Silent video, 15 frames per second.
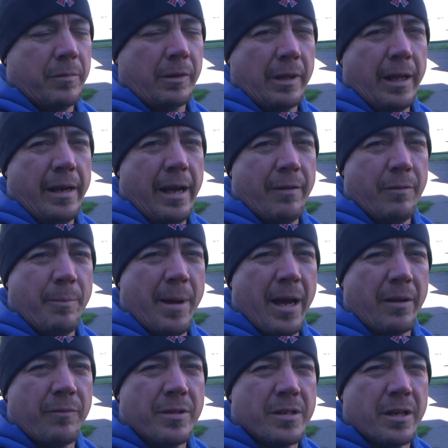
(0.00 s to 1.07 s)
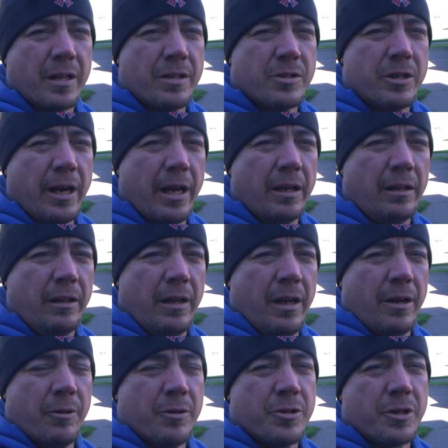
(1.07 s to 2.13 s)
Glad to have you back visiting the channel.
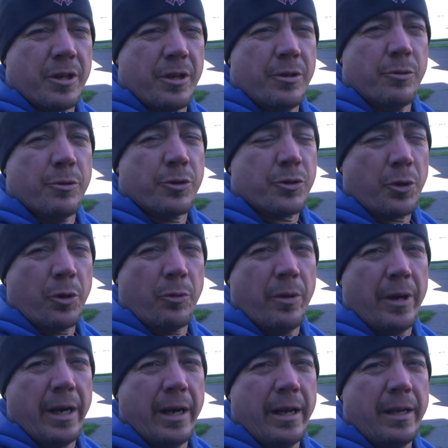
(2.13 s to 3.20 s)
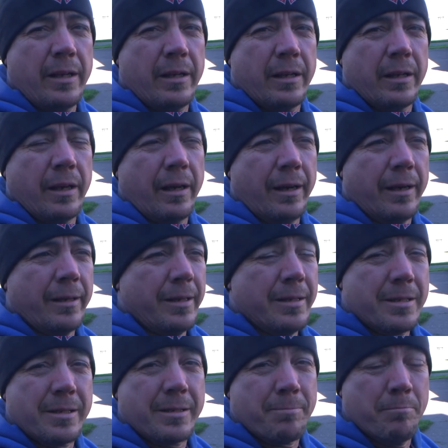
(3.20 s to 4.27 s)
We're just going to do a short one today.
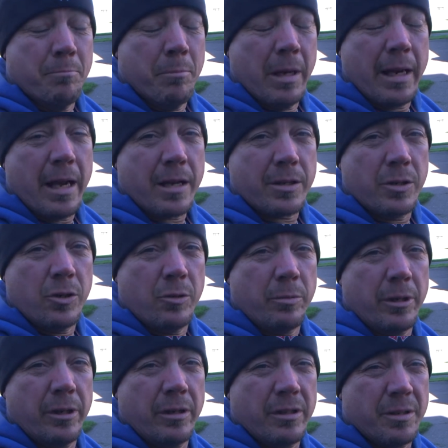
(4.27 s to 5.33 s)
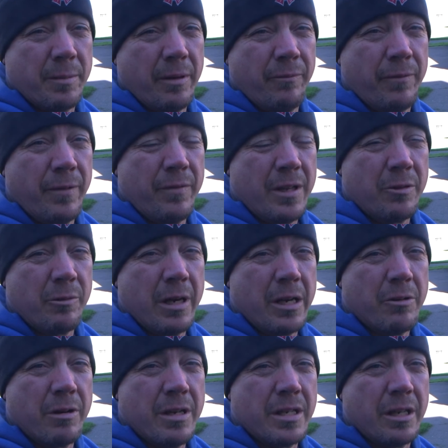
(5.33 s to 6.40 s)
It's mid-October, it's about 53
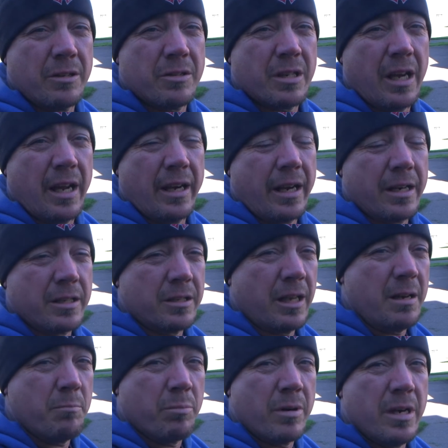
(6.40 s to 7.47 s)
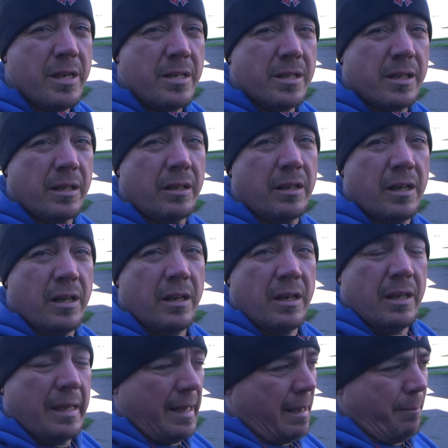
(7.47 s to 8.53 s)
degrees outside. I got a slight breeze and
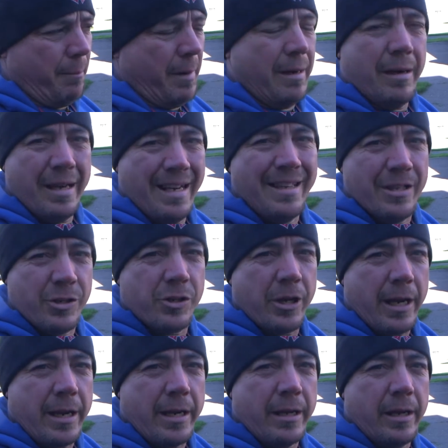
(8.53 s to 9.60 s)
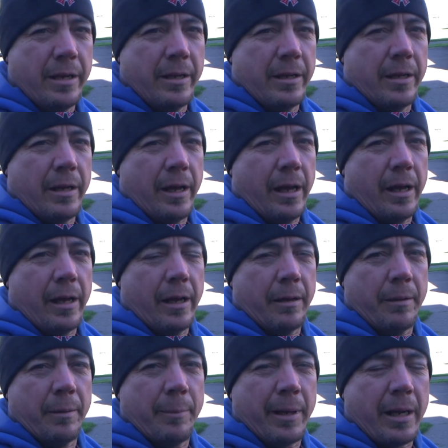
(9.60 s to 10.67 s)
in the shade,
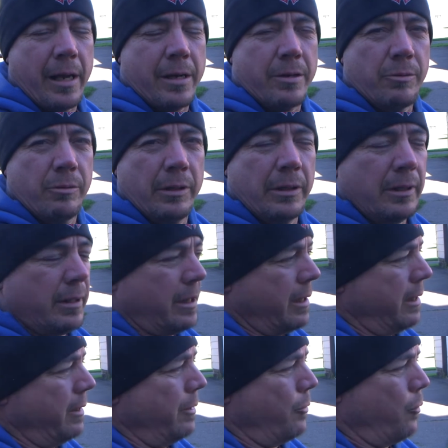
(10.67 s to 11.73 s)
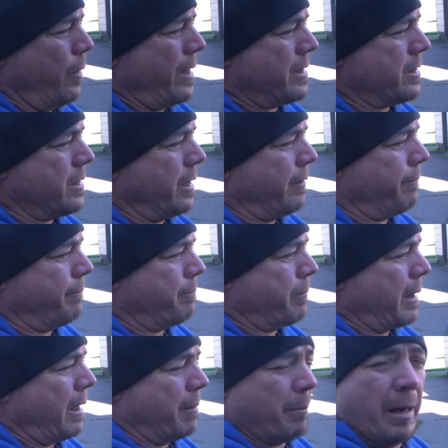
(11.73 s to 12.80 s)
but I got to do a little wet stuff.
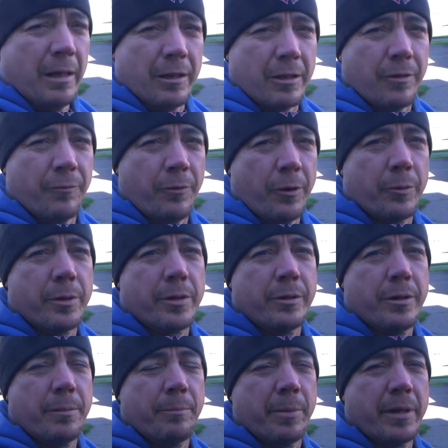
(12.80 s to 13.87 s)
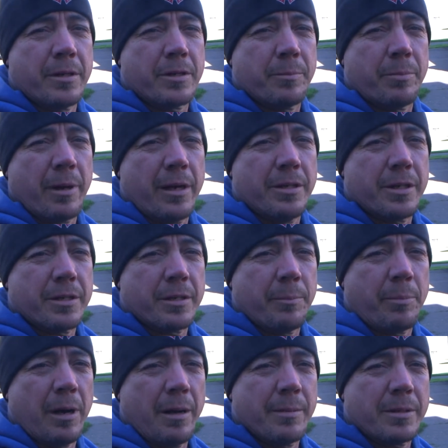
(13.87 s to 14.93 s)
I'm not looking forward to it, but it's some projects I
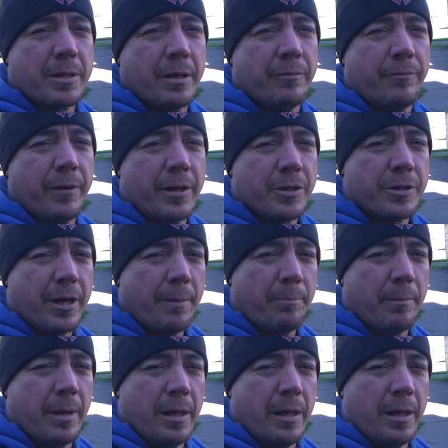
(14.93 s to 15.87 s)
promised I'd finish up.